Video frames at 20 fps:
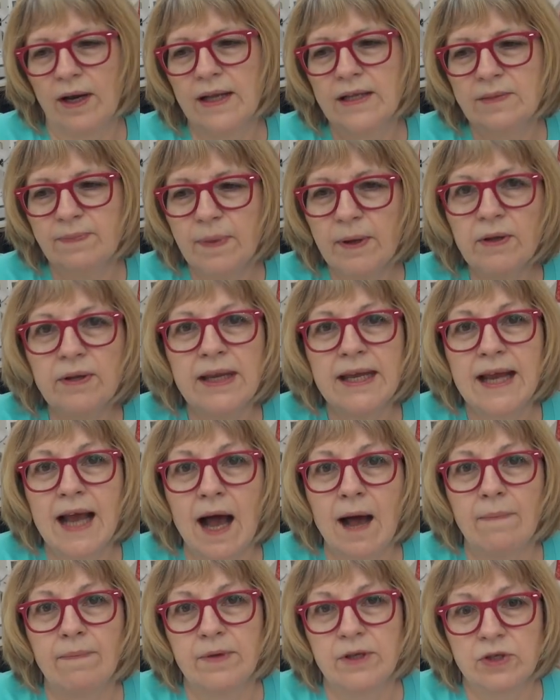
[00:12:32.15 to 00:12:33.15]
It's building
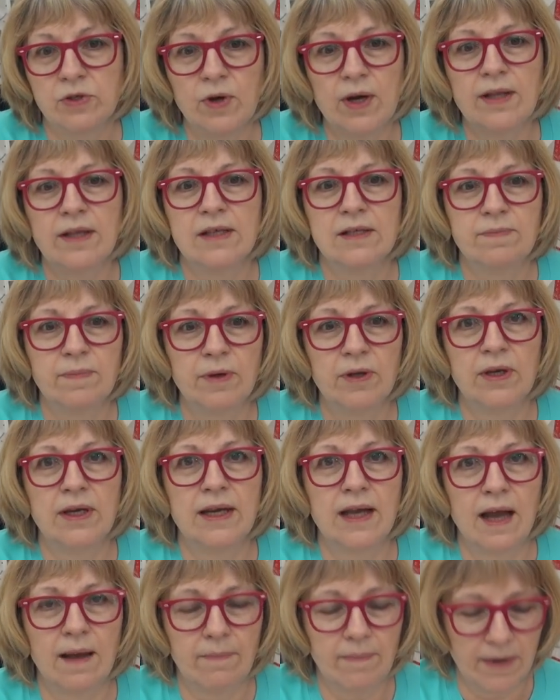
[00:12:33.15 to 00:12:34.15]
up. The strength is
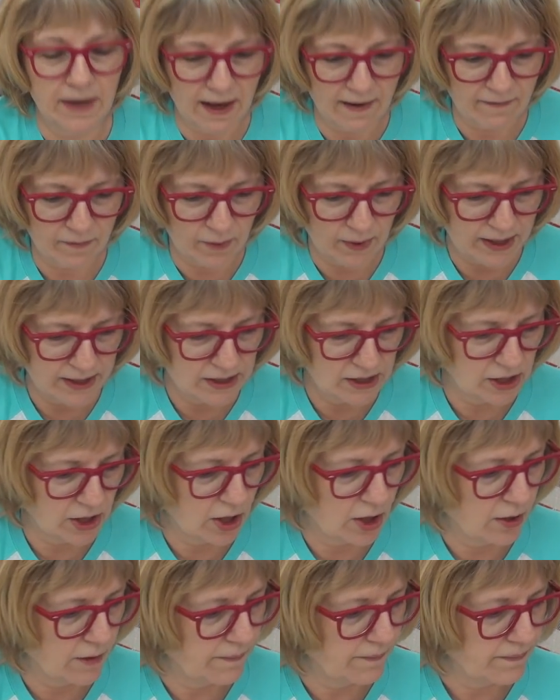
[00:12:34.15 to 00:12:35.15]
building up, but I have a ways to
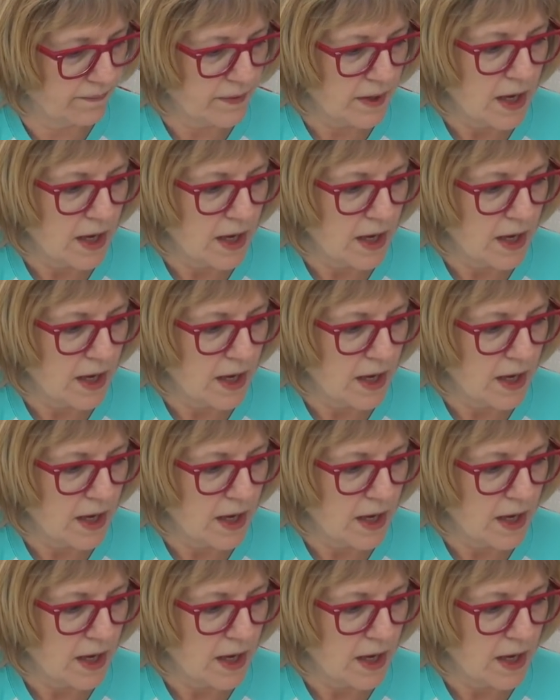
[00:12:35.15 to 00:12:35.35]
go.